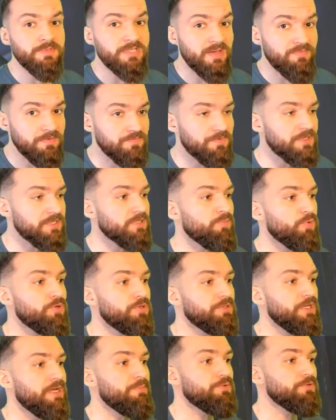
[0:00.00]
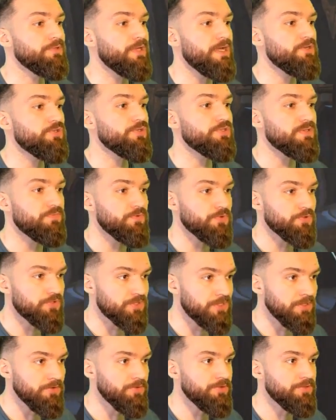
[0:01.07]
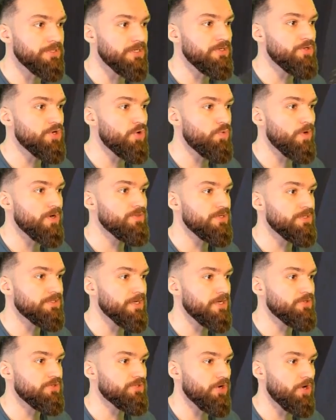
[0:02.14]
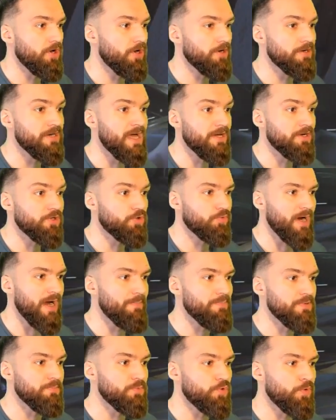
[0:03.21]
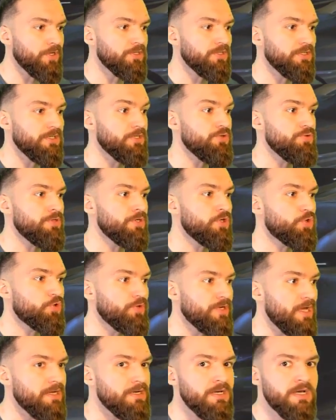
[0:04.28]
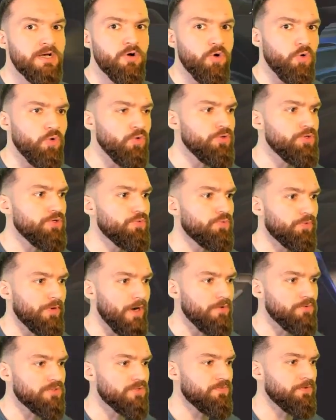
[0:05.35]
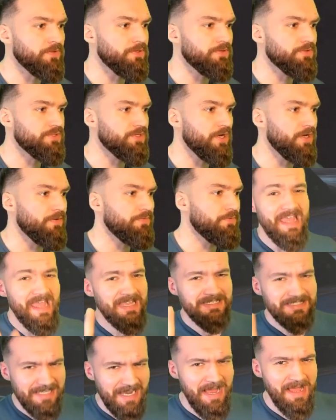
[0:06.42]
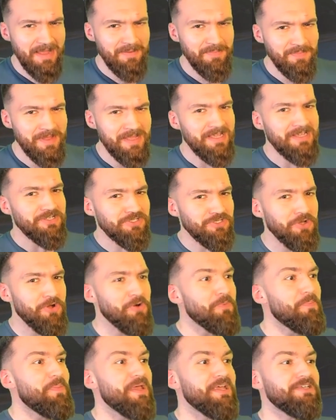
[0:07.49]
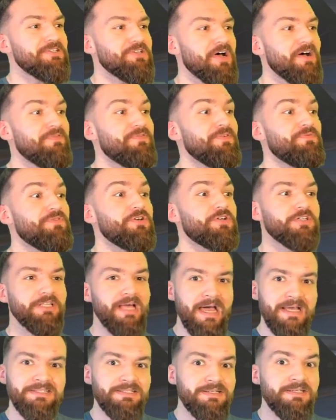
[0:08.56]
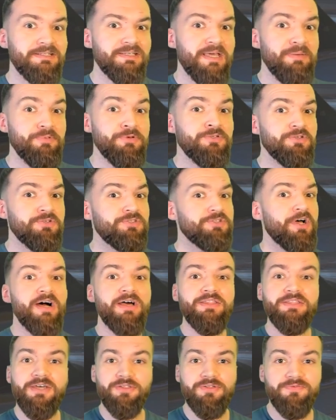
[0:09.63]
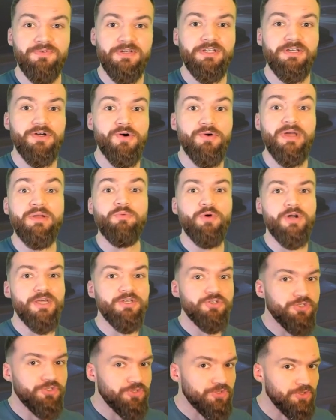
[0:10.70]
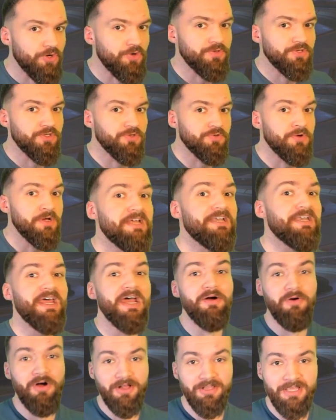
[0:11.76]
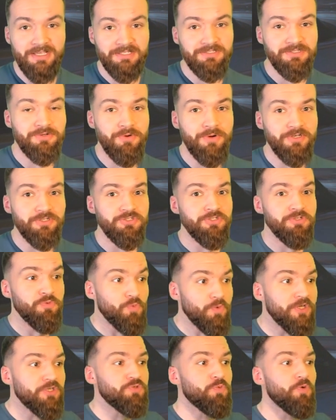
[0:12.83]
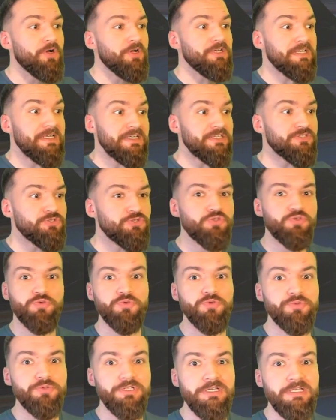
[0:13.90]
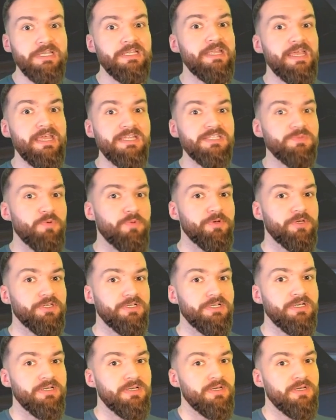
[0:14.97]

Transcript: have invisible clamber ledges. If you're skilled and you know where these ledges are and how to grab them quickly, you can create whole new routes for yourself. And time. So, based off of the classic examples you saw in the other video and what I just showed you, now I'll ask the question, which one is truly enhanced mobility?